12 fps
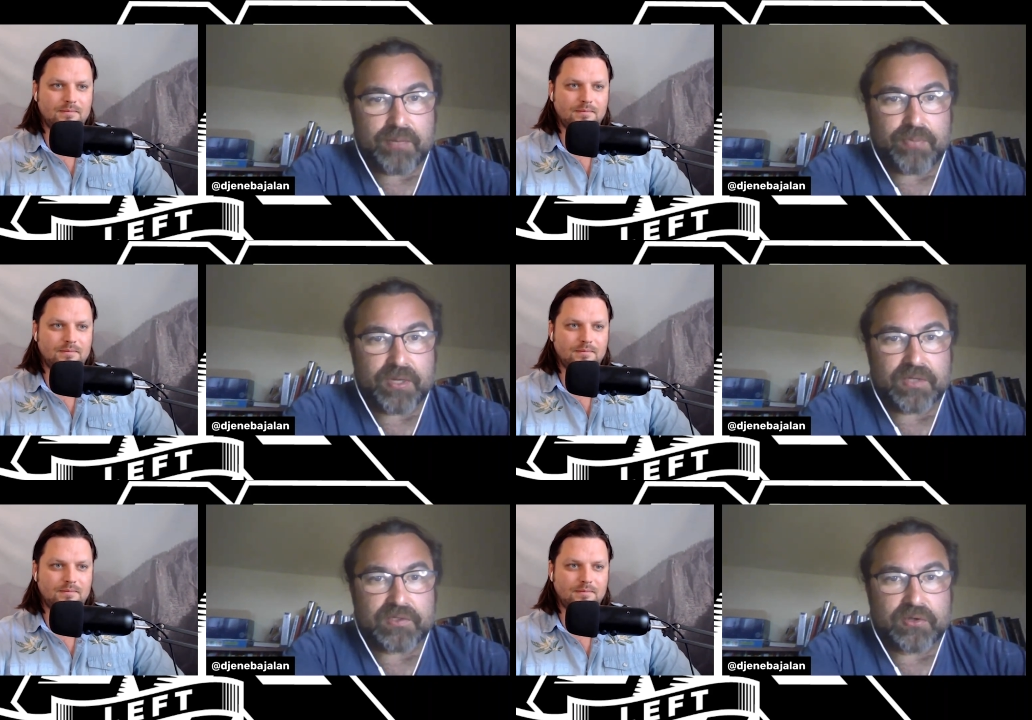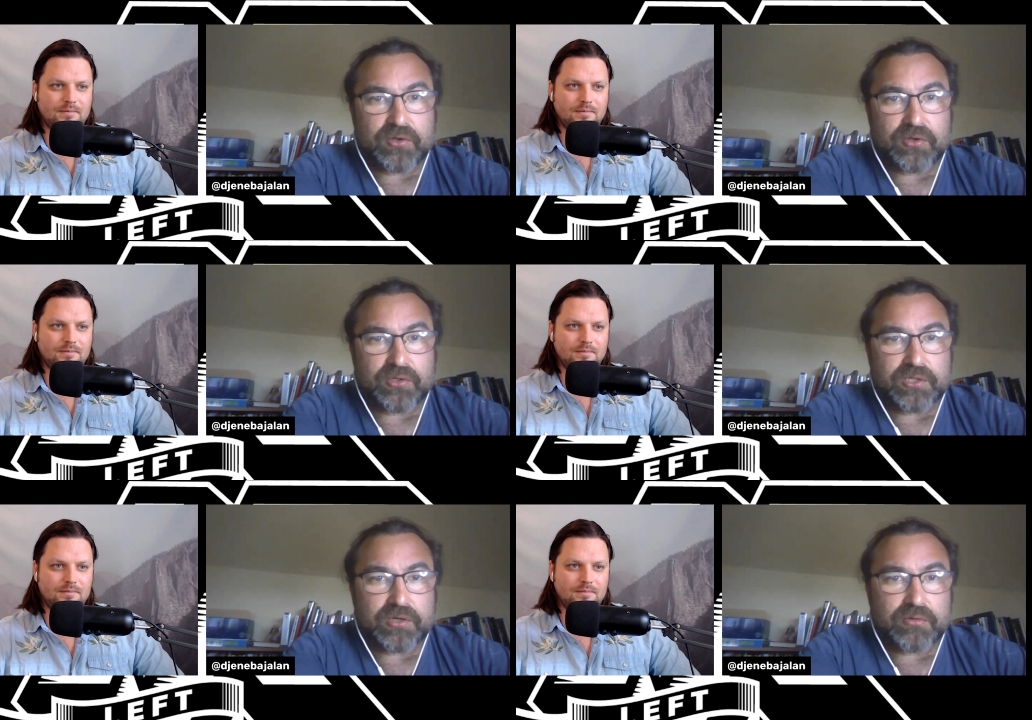Speaker 1: and uh, but
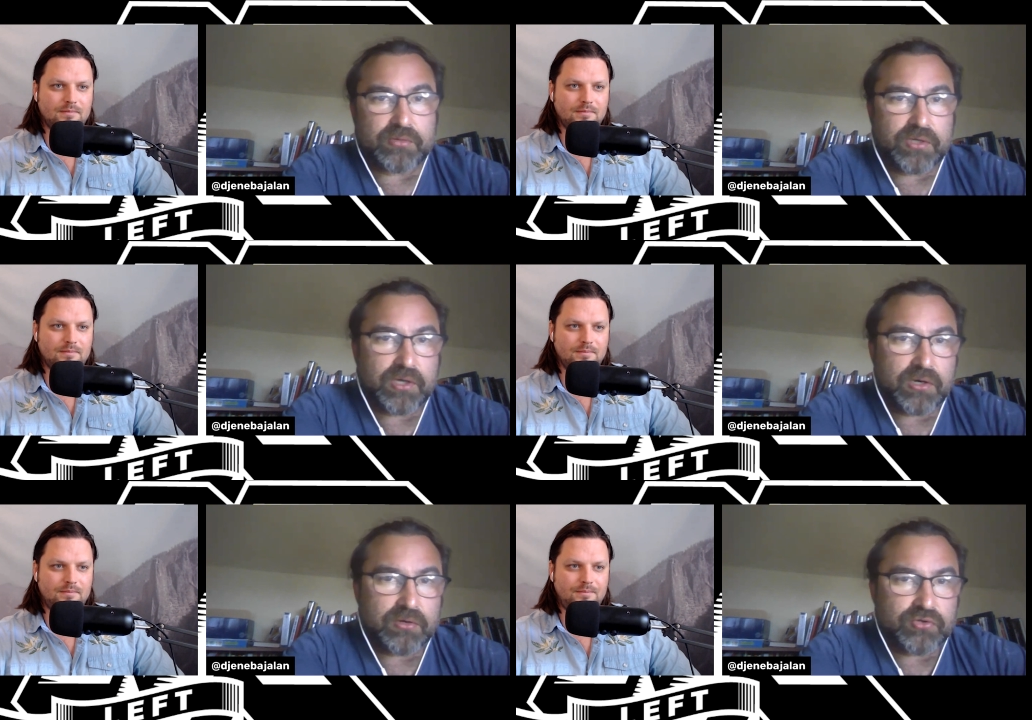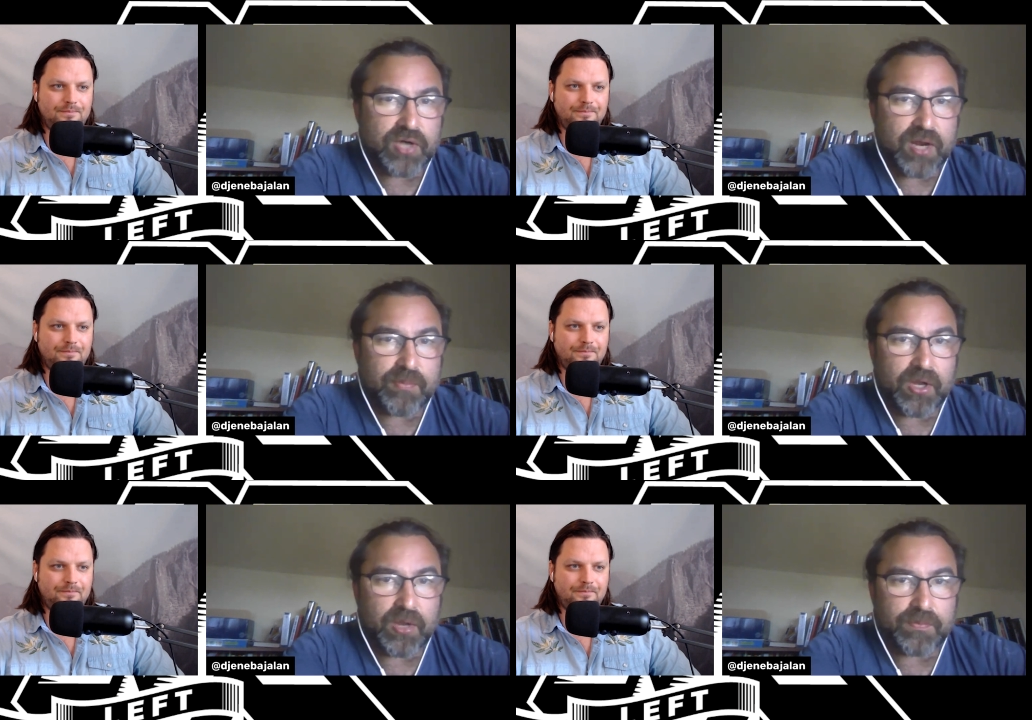it's also you know
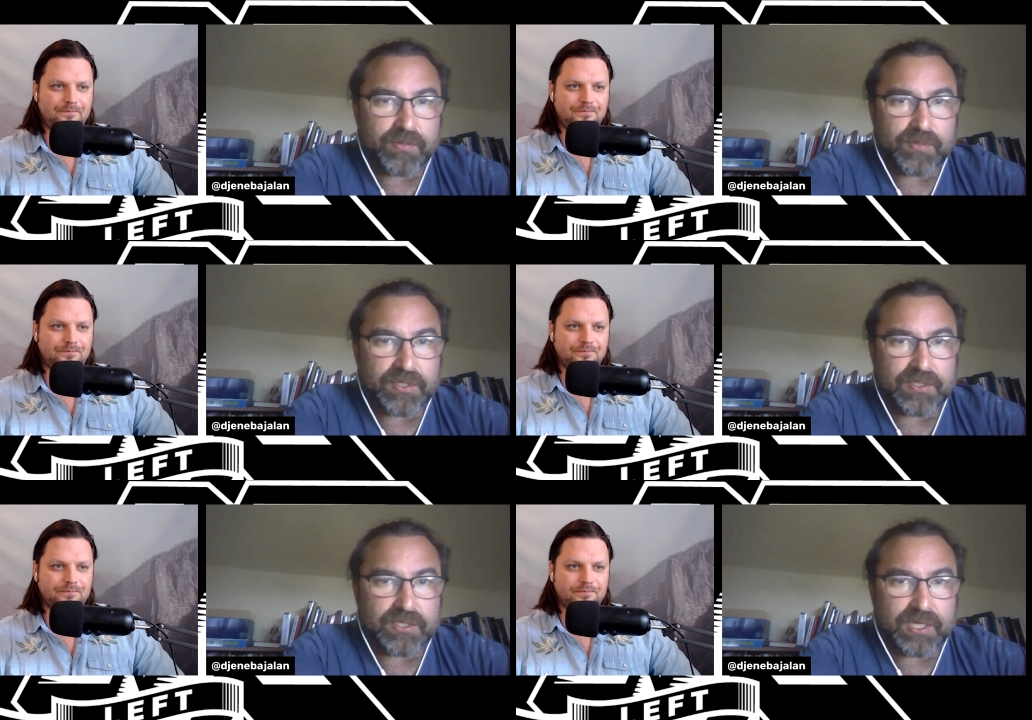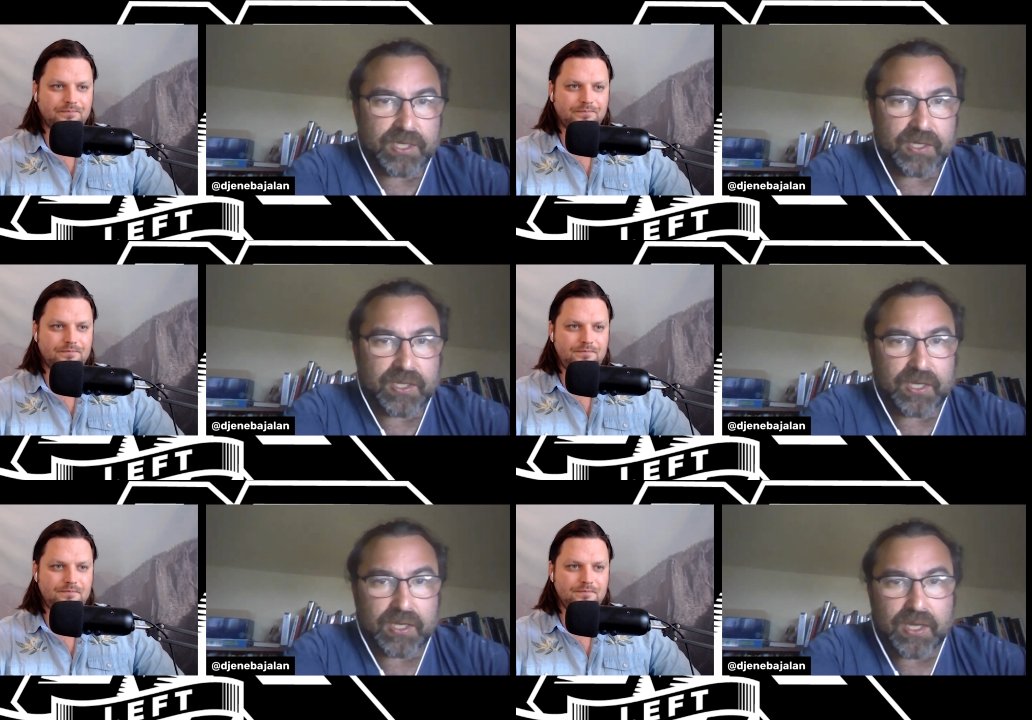try and be
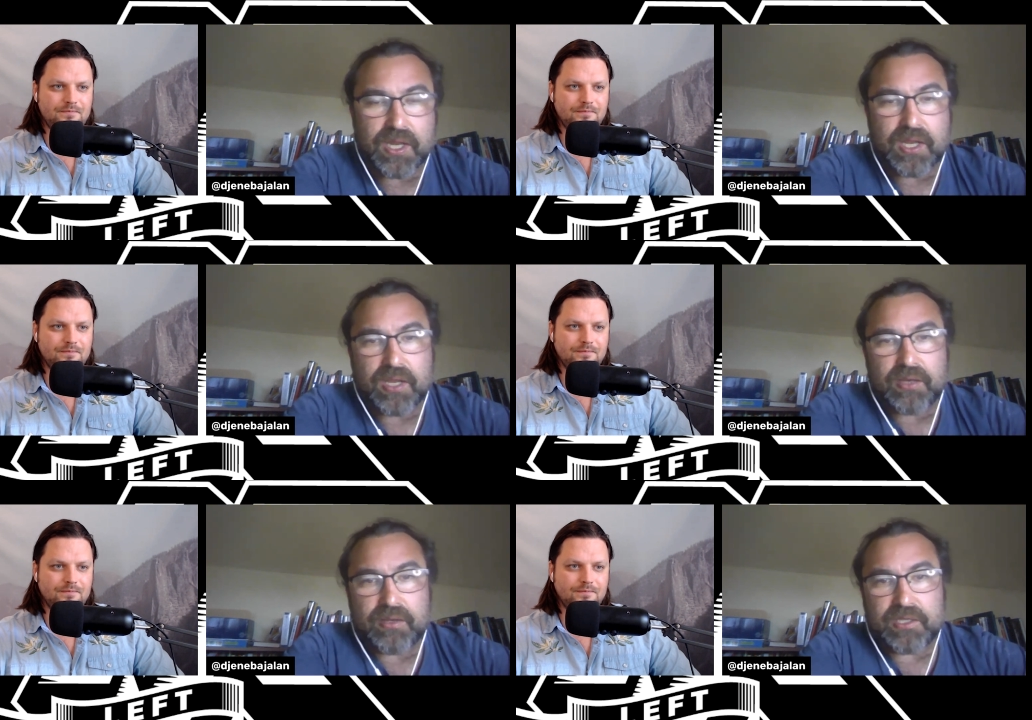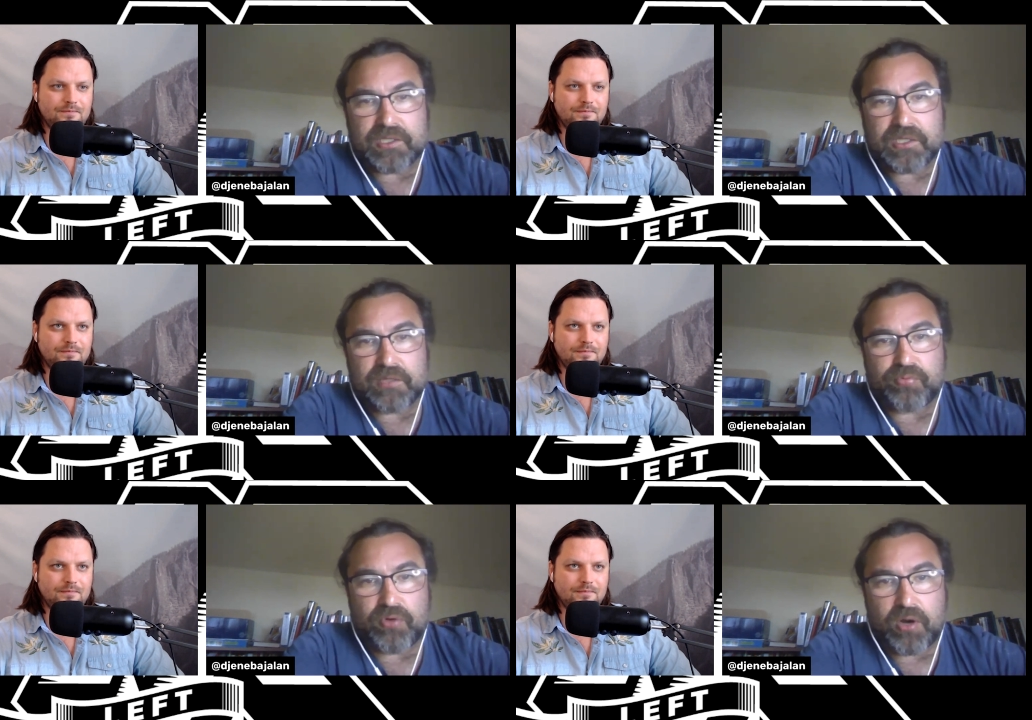optimistic and think
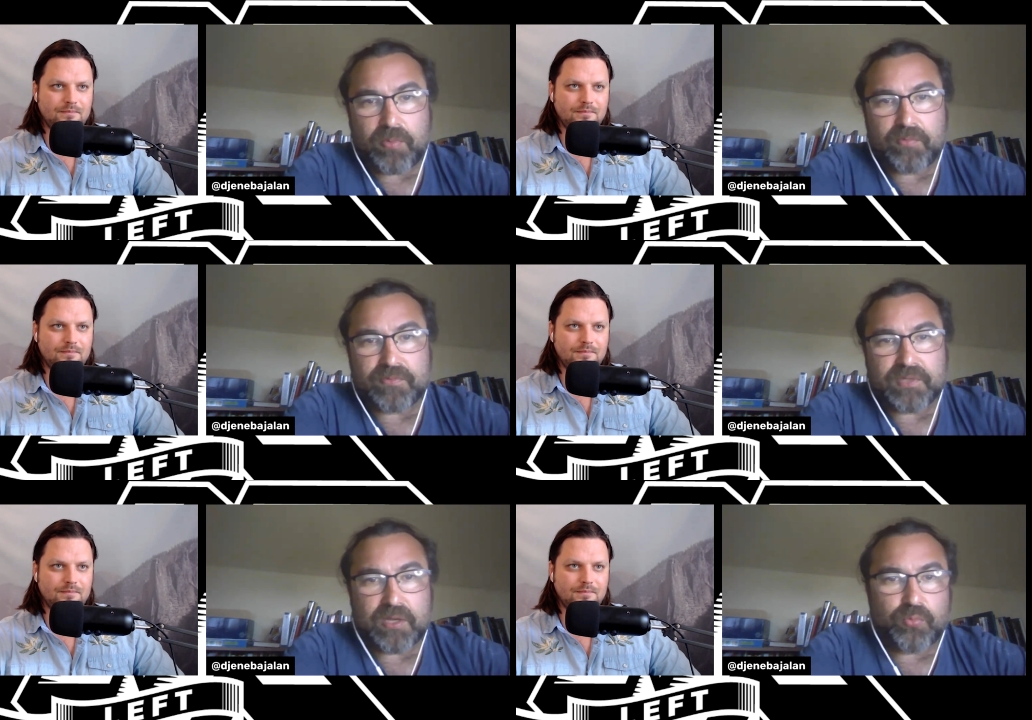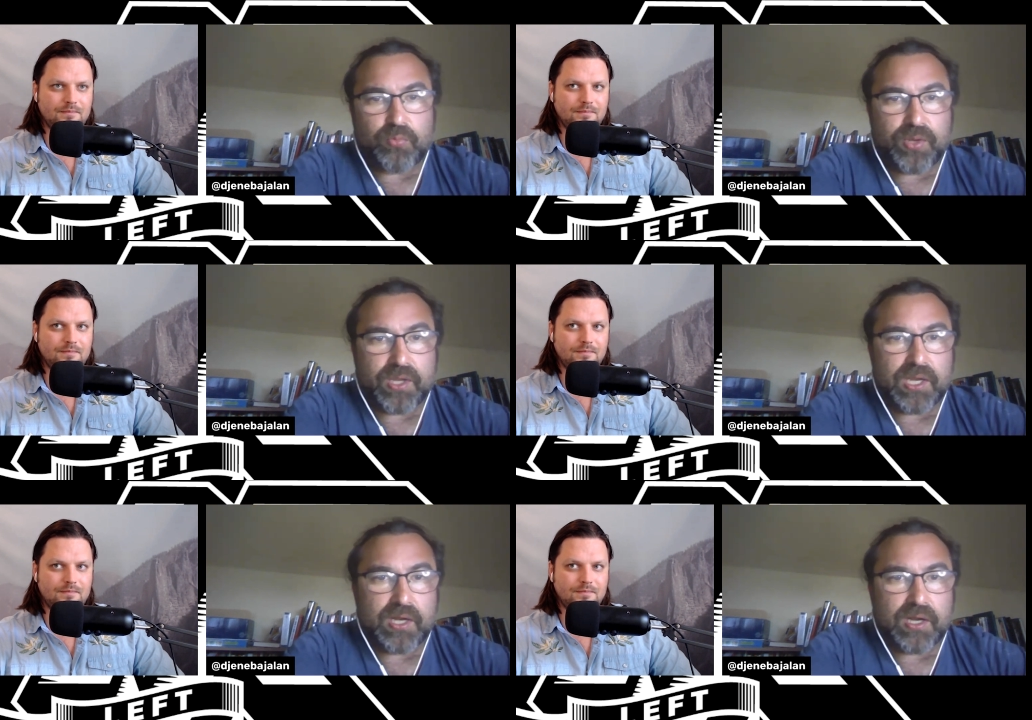these are problems
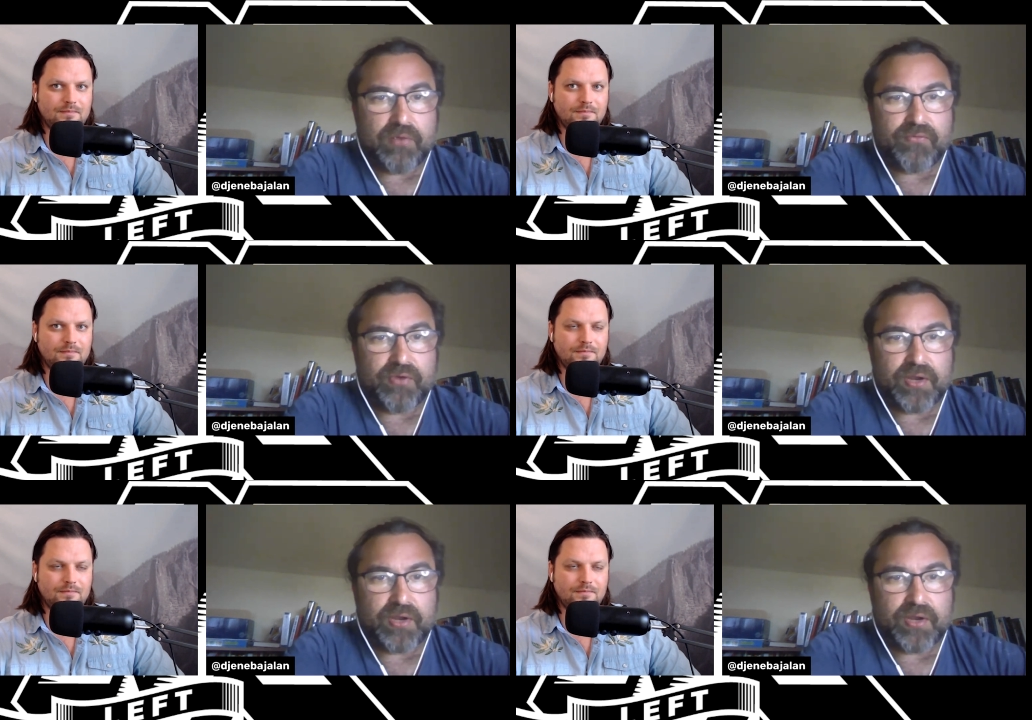that we can